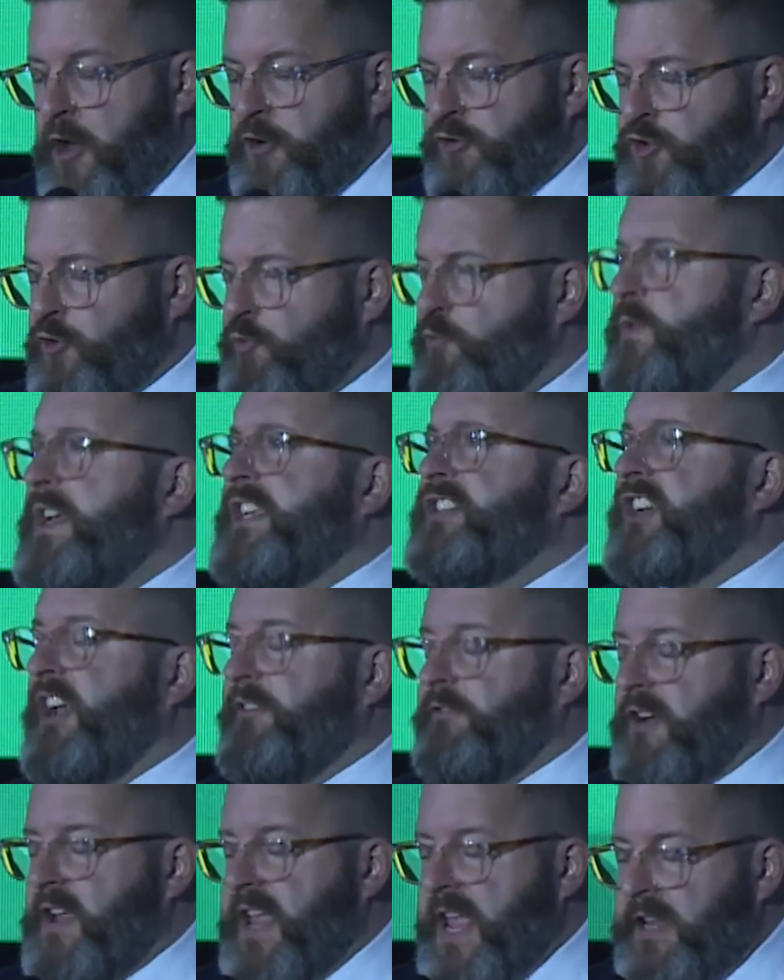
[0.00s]
to reach
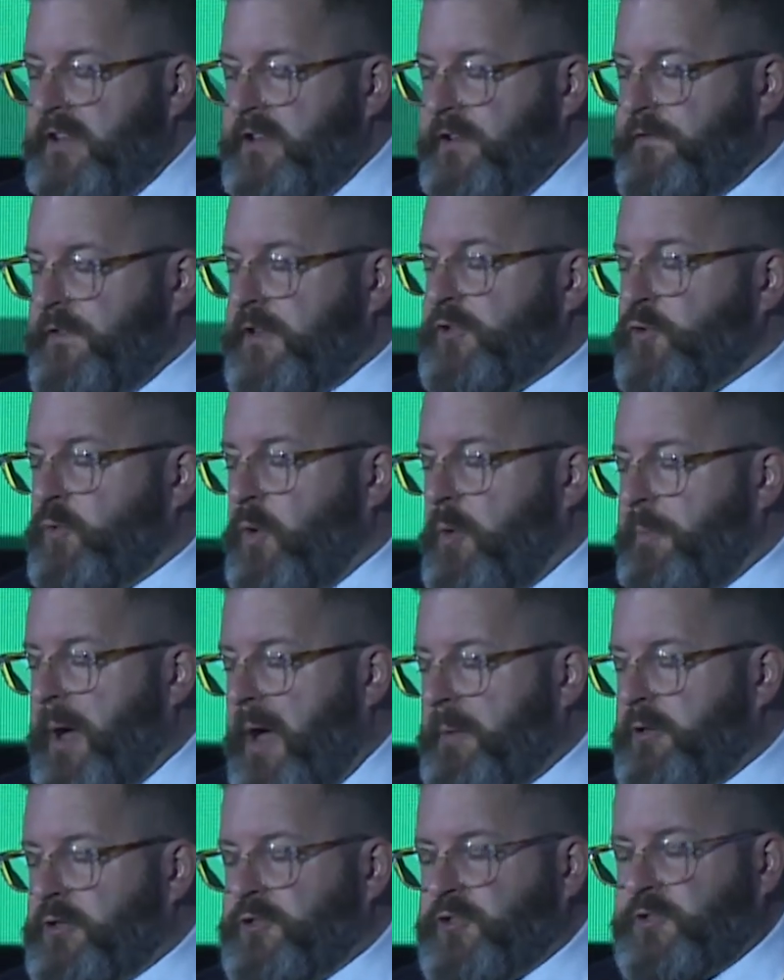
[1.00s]
every individual
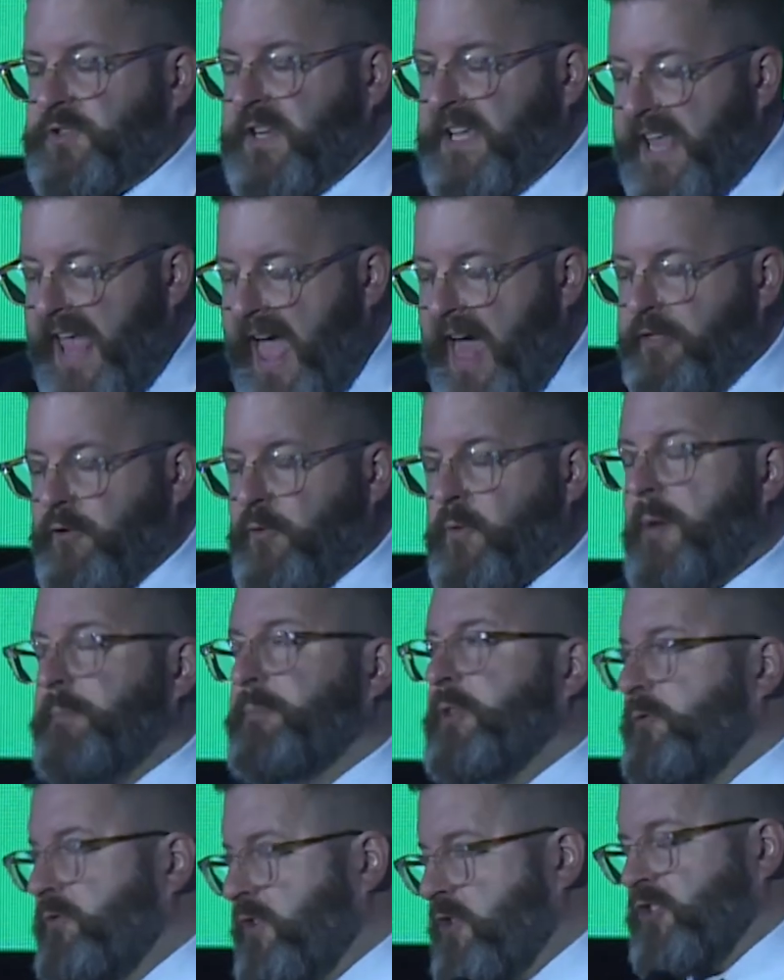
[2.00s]
publisher to gather up
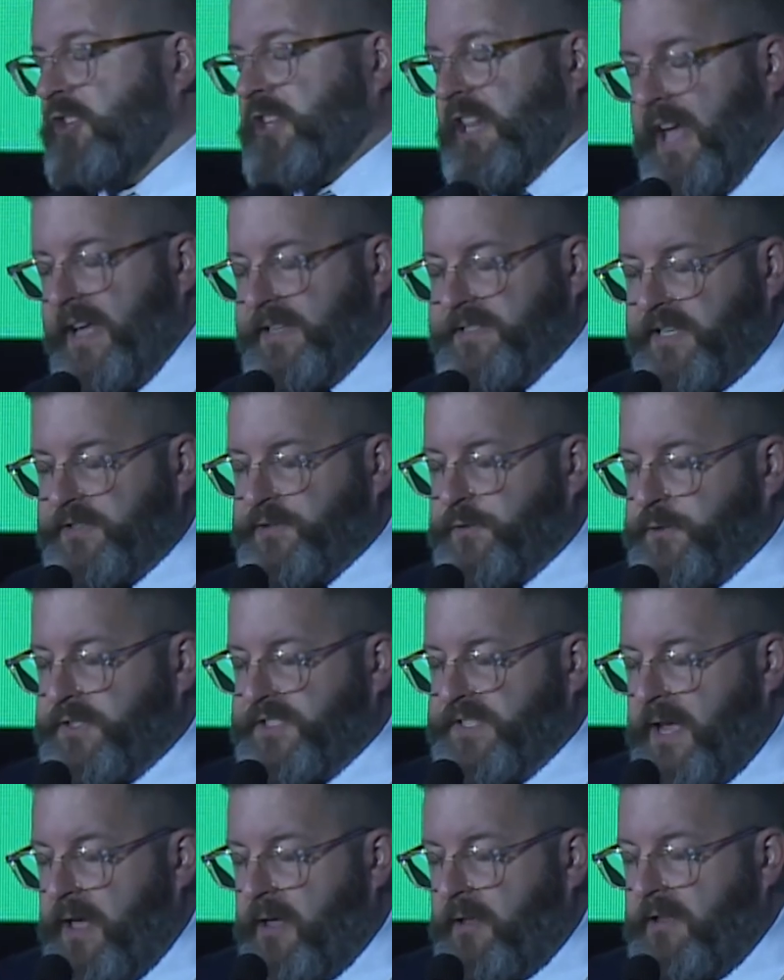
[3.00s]
their digital assets for
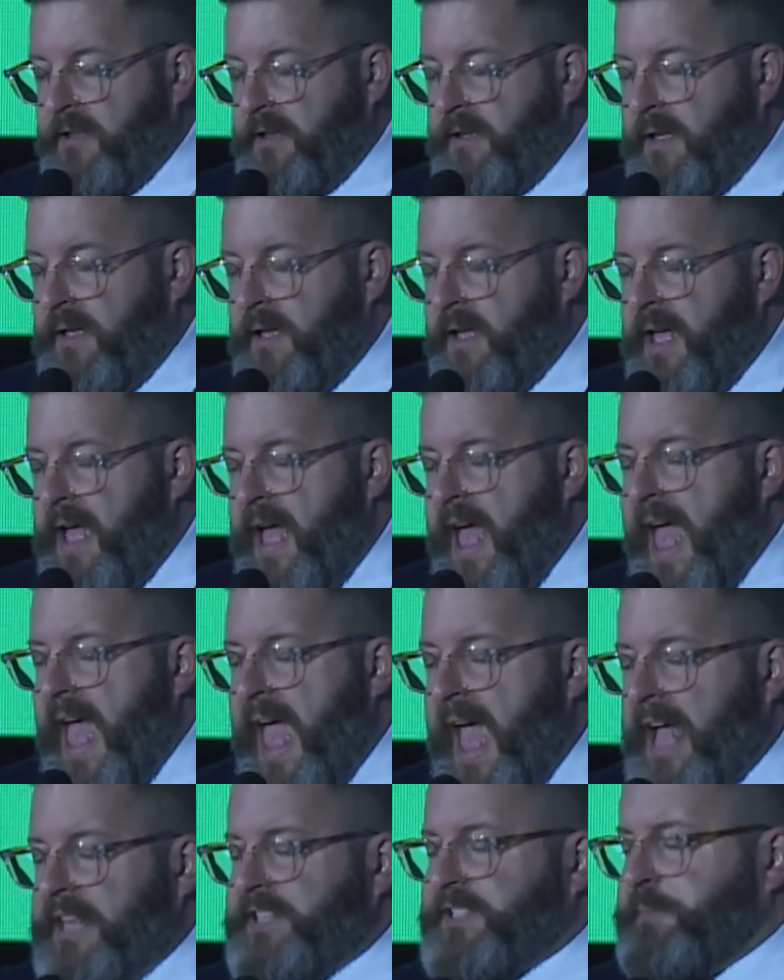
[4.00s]
sale.
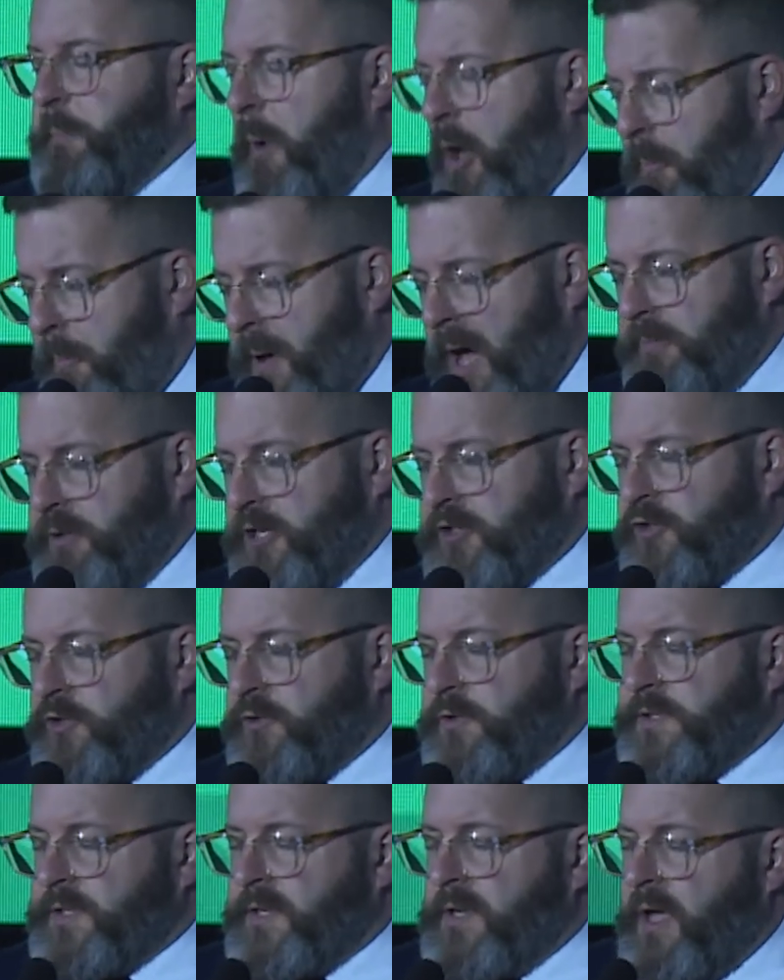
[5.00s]
And small
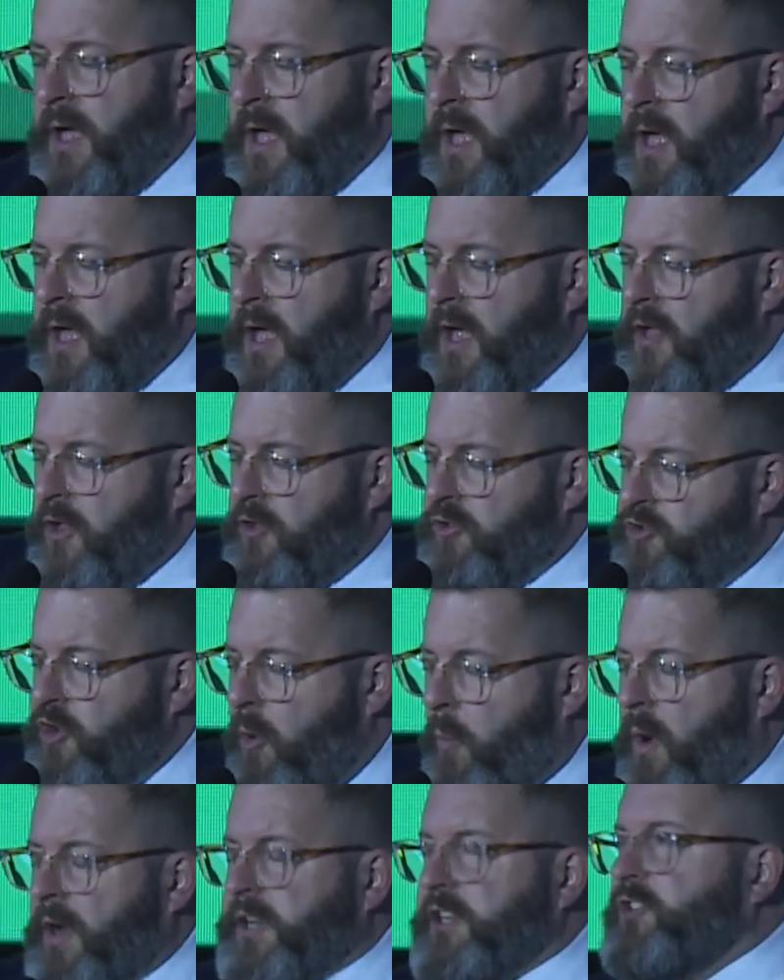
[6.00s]
publishers
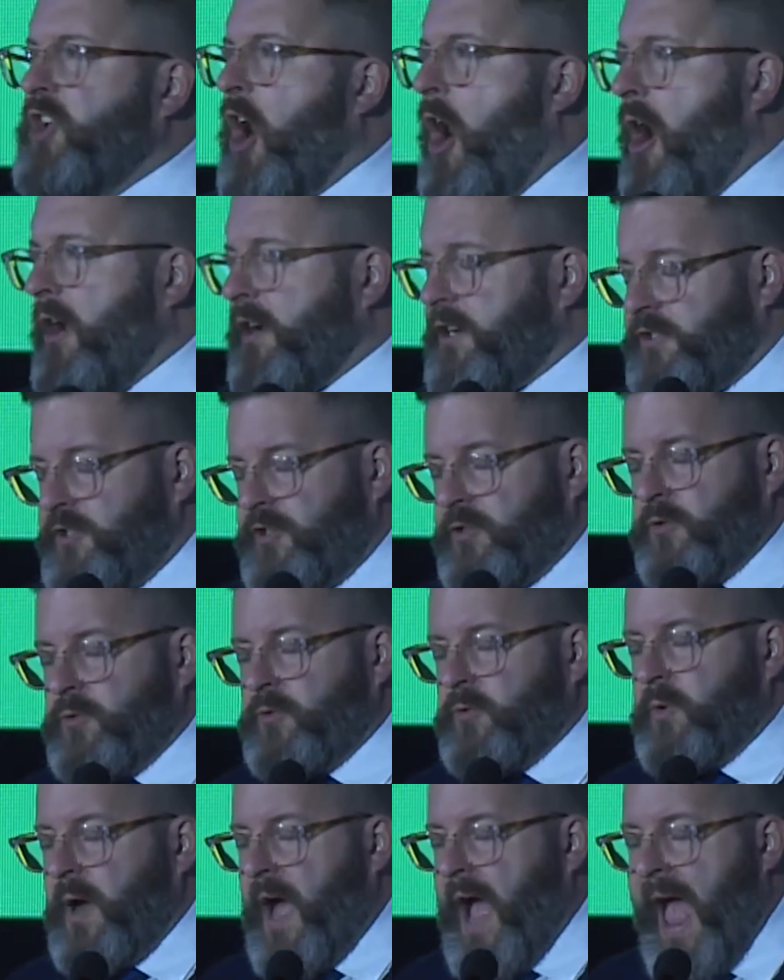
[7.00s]
don't want to talk
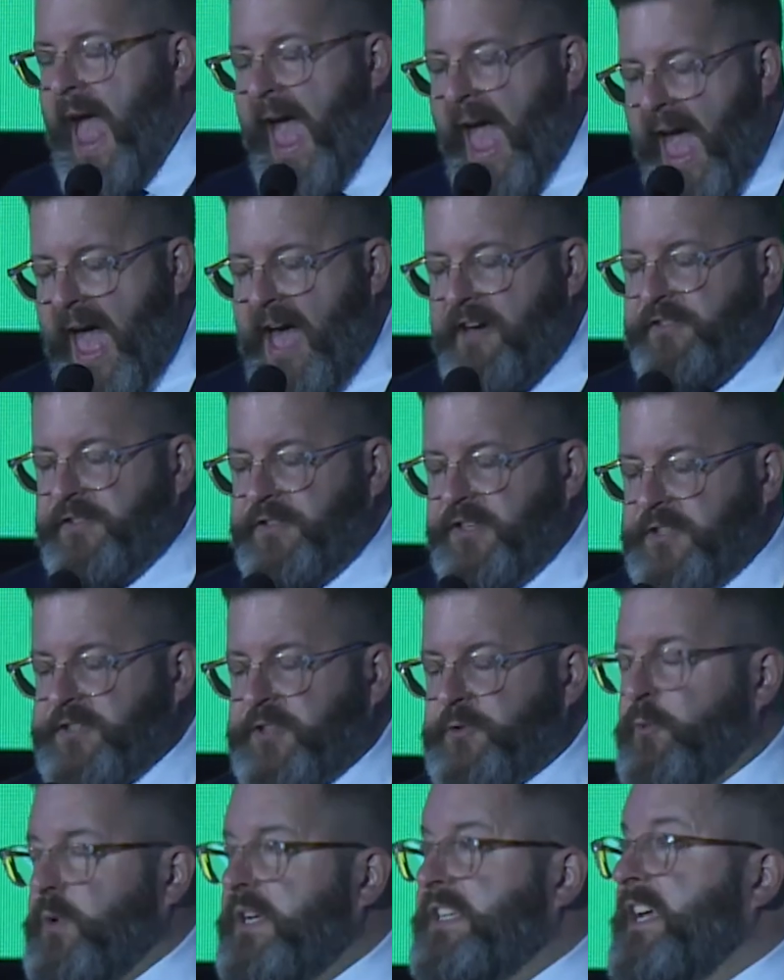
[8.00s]
to a half a
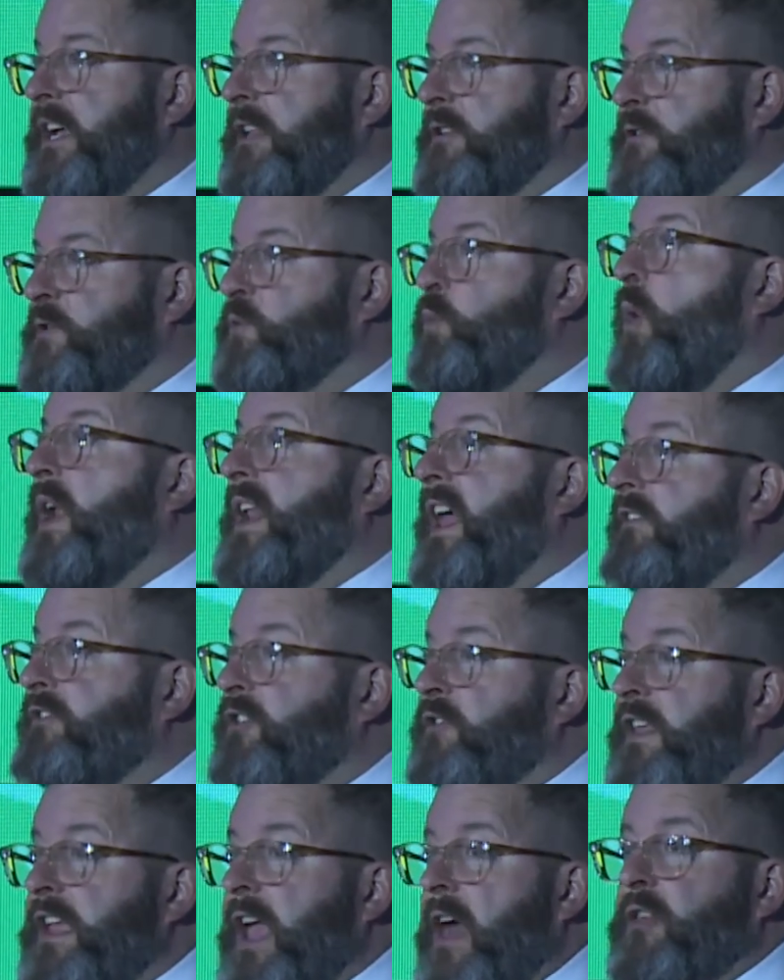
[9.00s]
dozen retailers one after
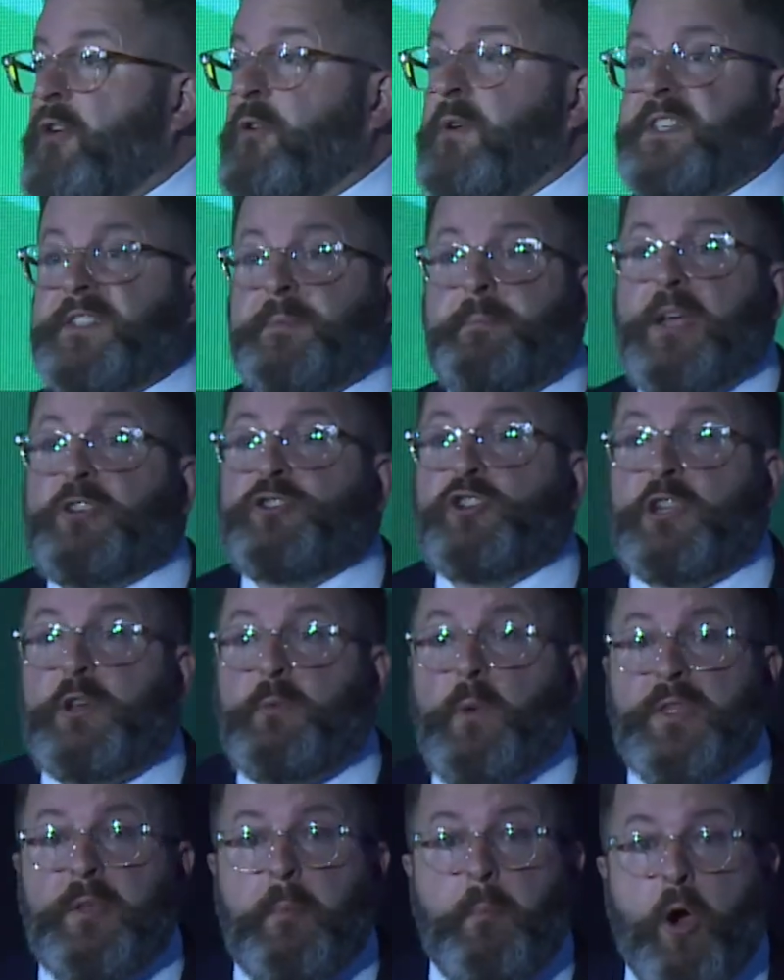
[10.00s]
the other, especially
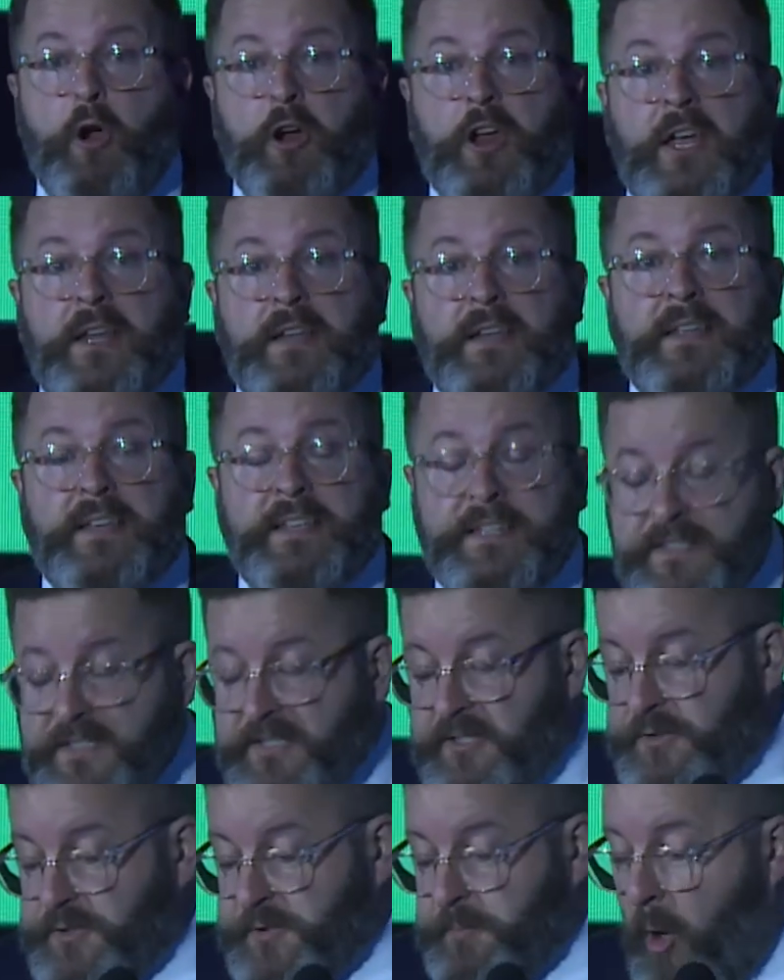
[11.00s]
when the market is
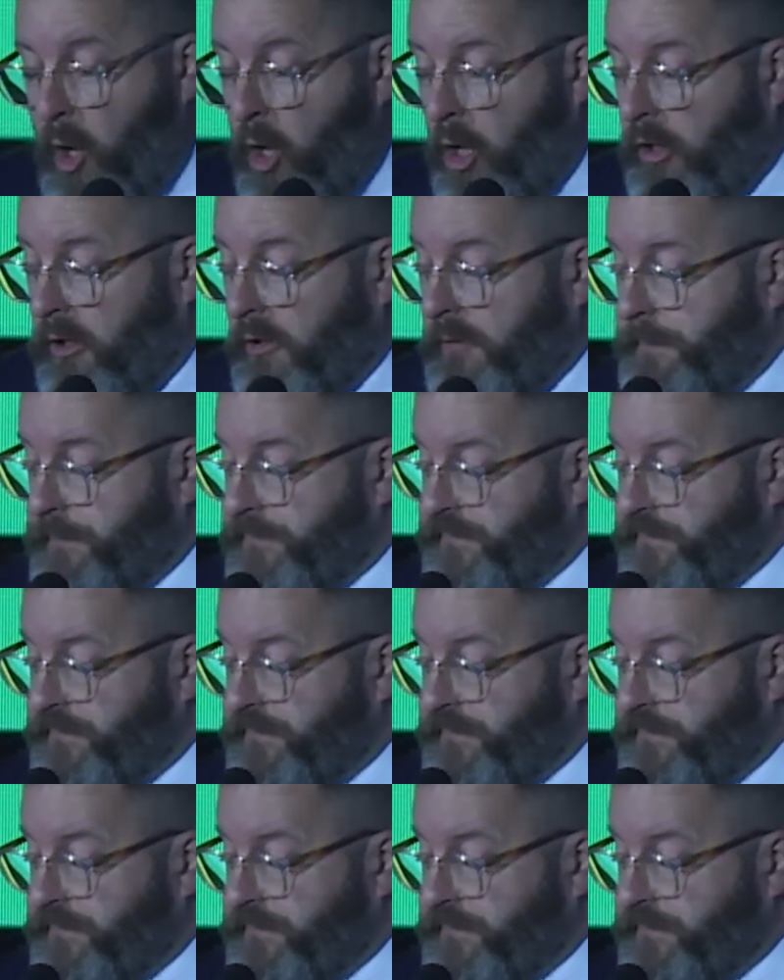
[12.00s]
still small.